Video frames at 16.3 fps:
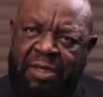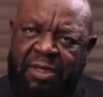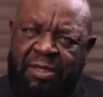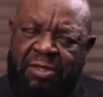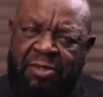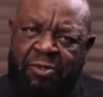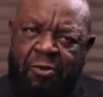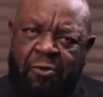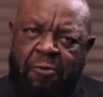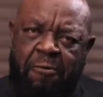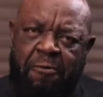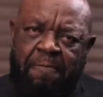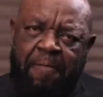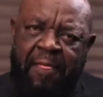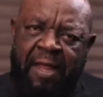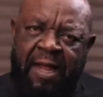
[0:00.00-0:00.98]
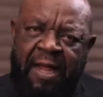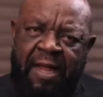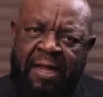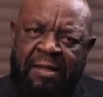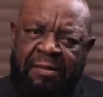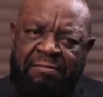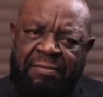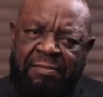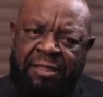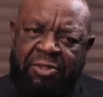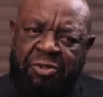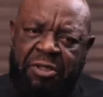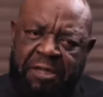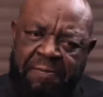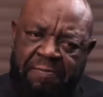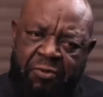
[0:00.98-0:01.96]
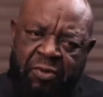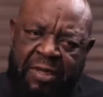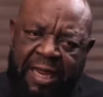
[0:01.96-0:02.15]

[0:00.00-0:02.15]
So they took him to that